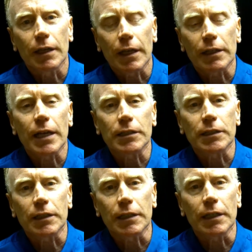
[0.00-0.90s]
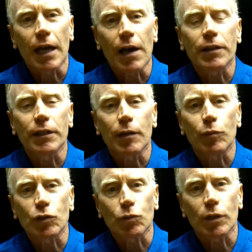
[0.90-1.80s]
lesson in how the
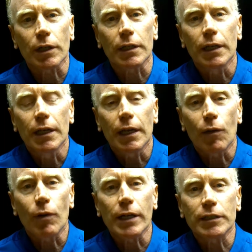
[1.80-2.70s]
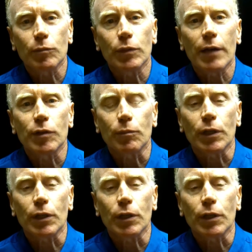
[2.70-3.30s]
numbers work and why sometimes it